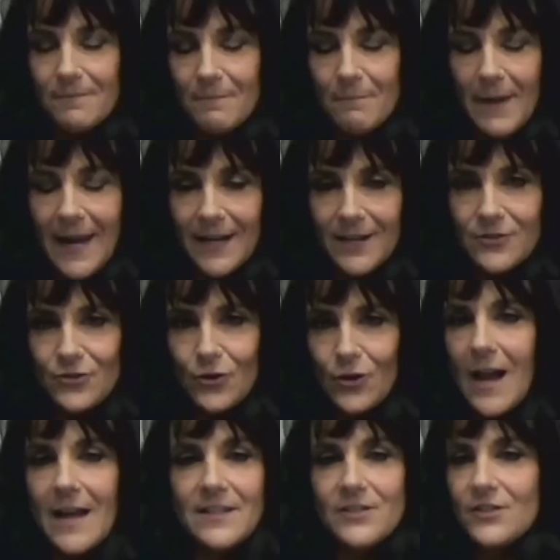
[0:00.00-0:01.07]
manager.
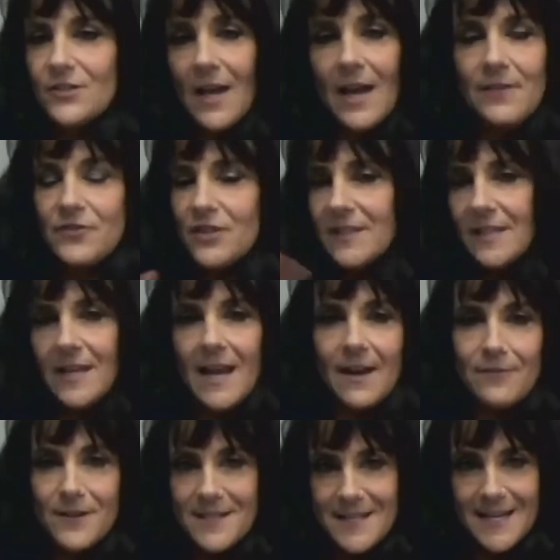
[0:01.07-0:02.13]
I have just done
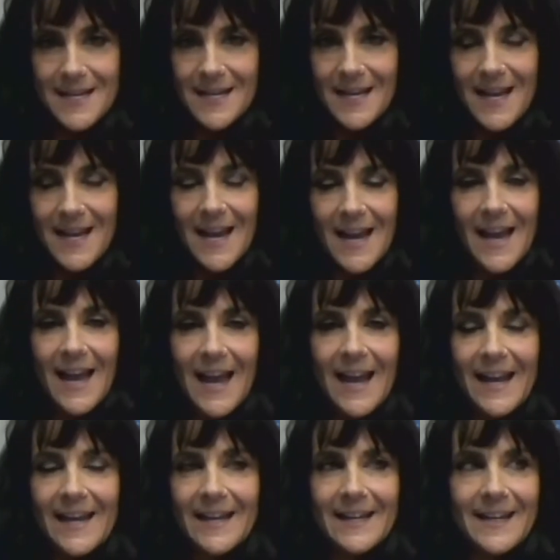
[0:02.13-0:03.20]
everything.
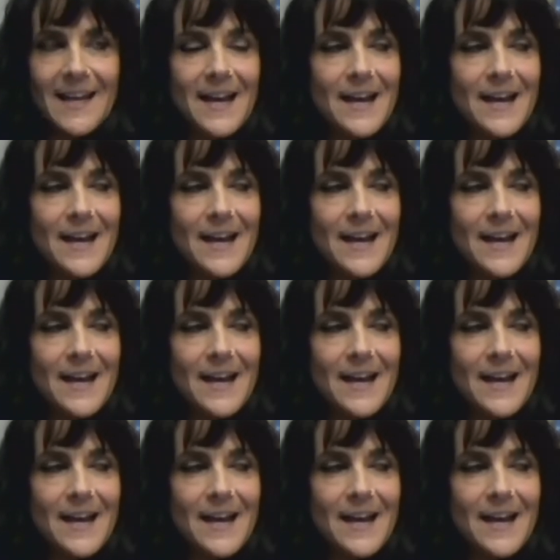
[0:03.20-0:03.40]
And